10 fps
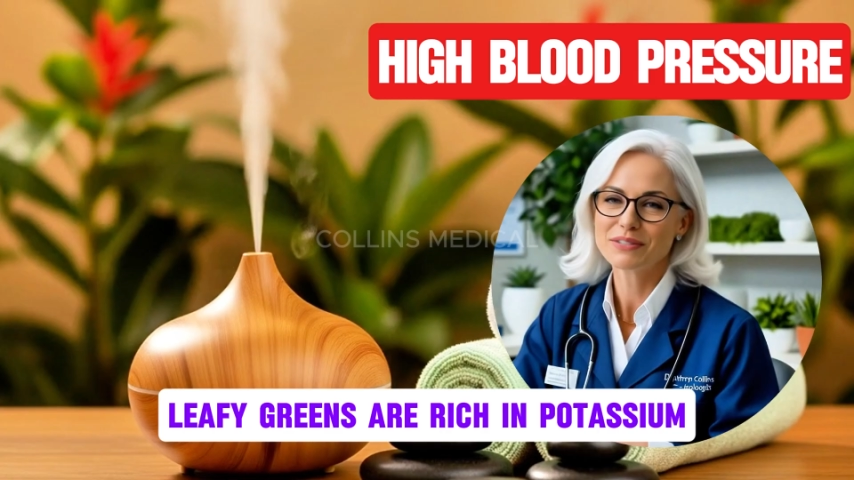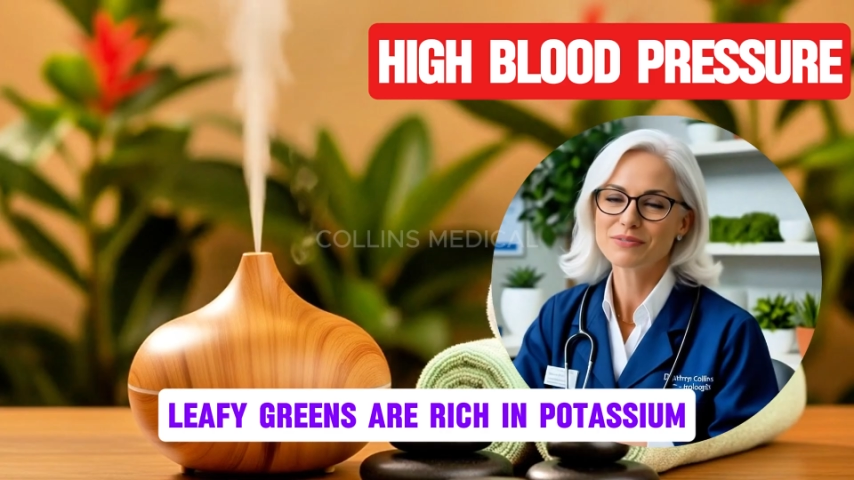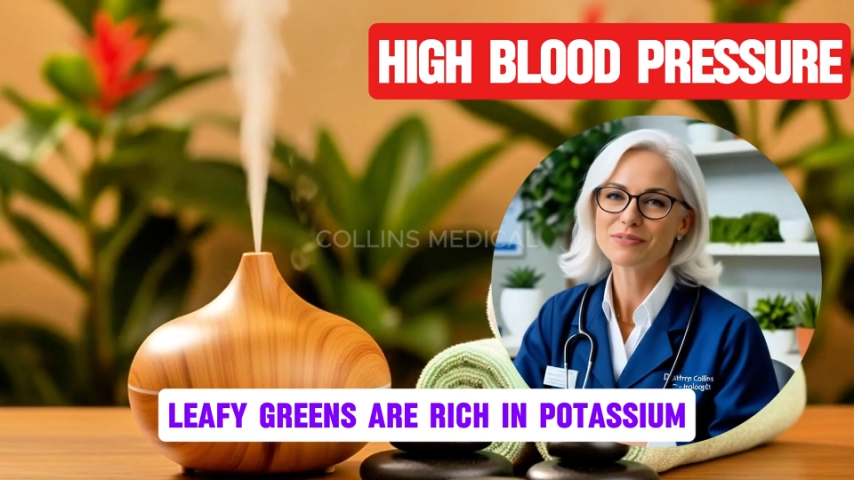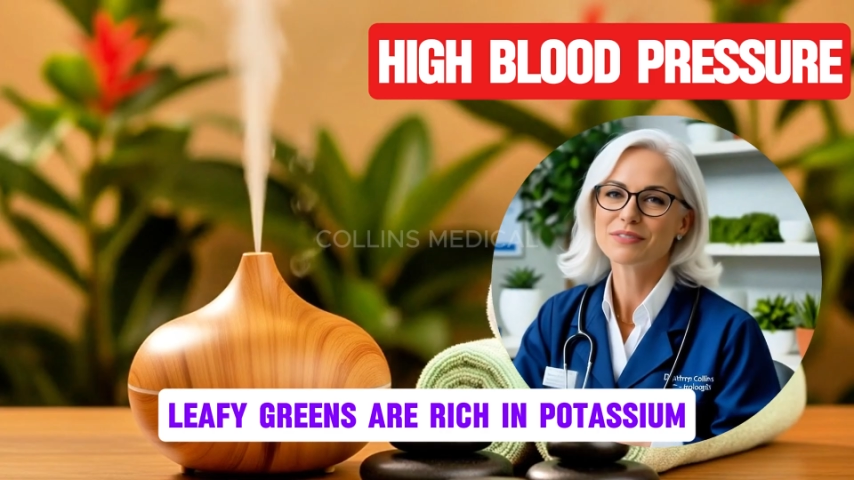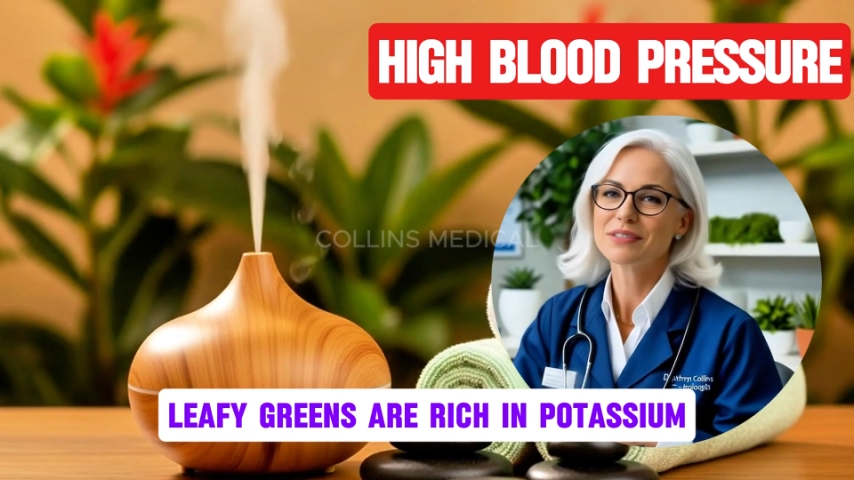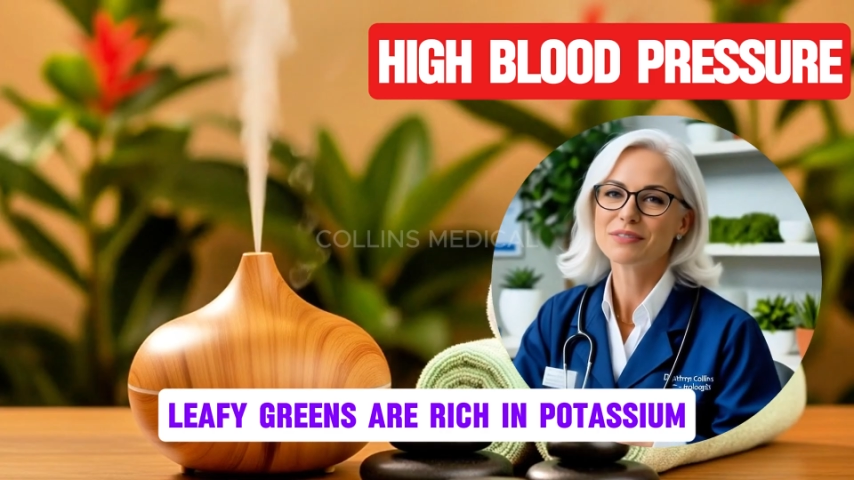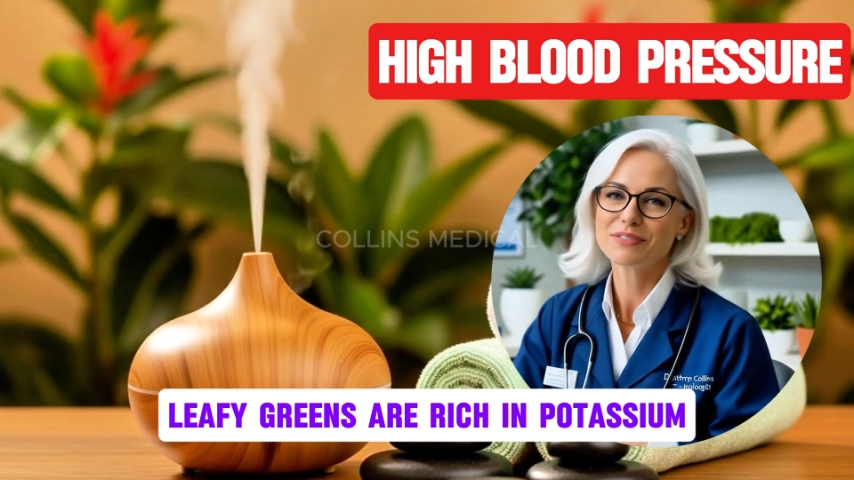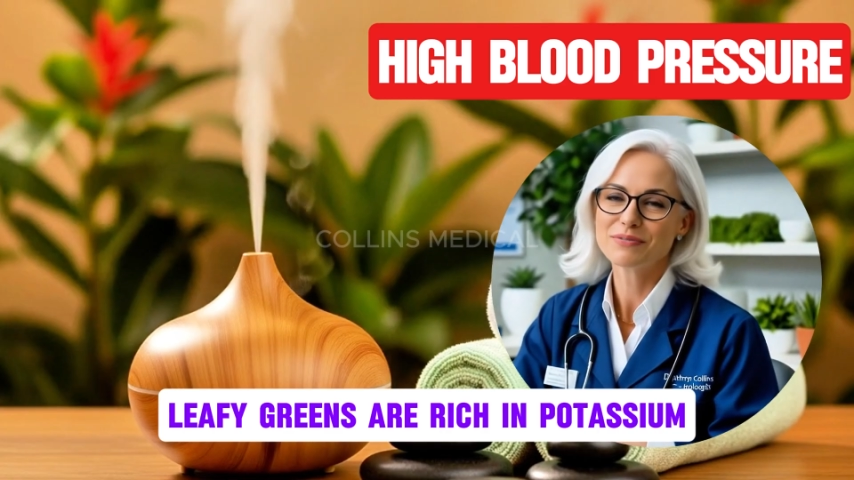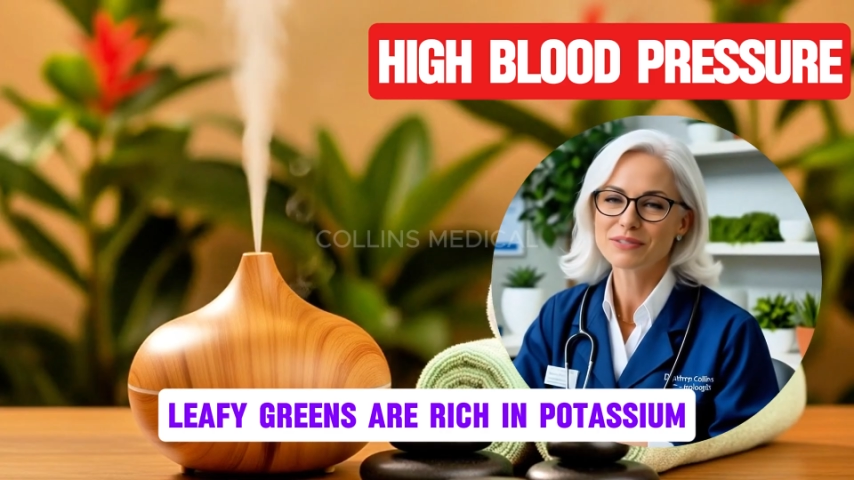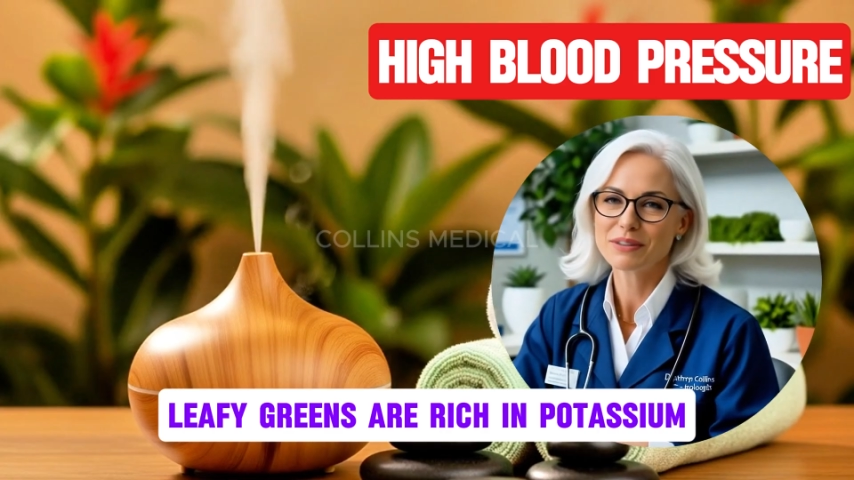rich in
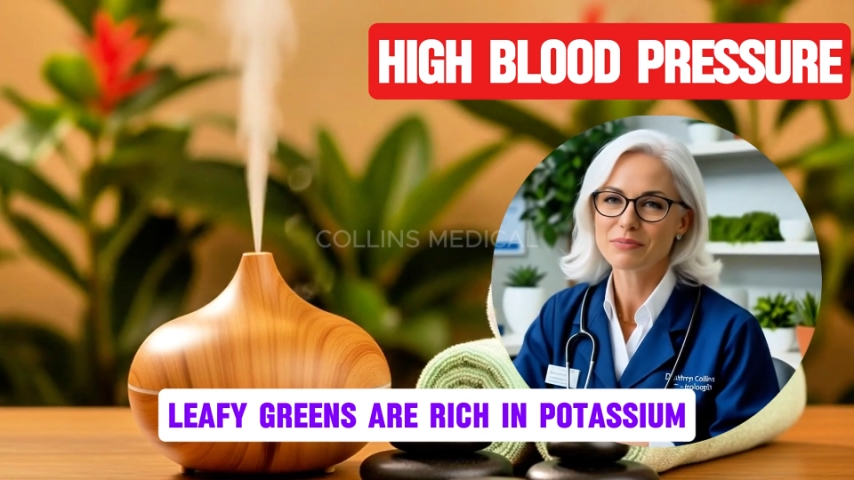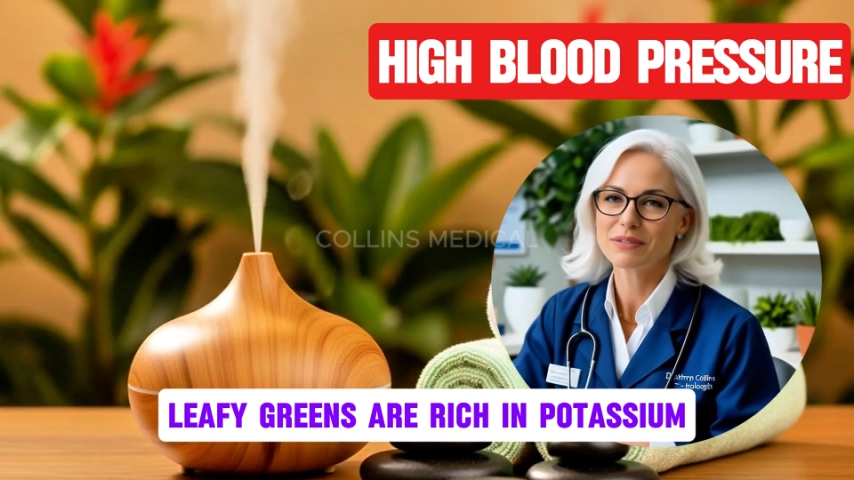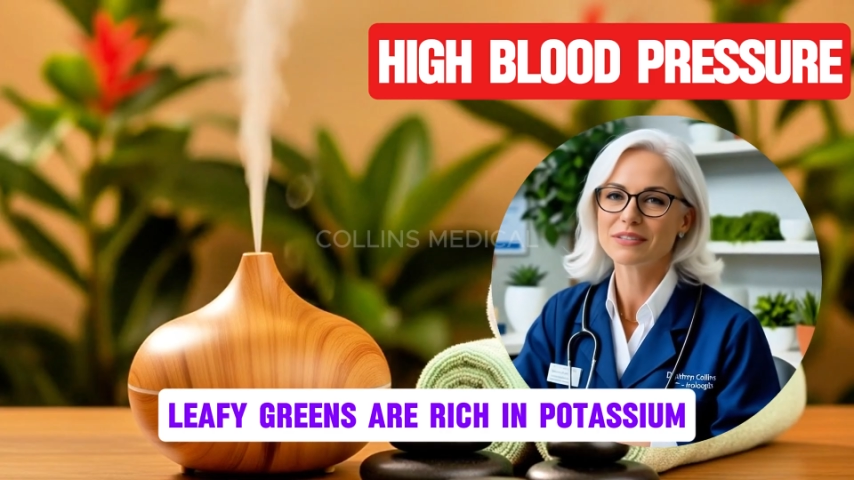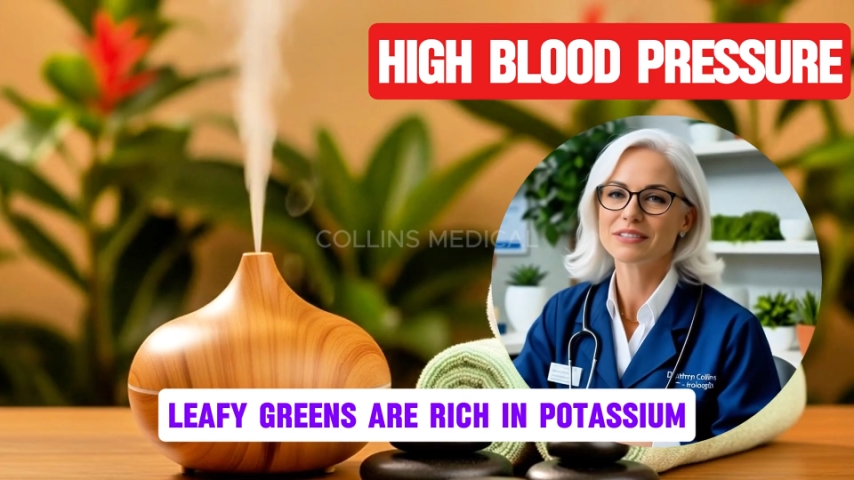potassium,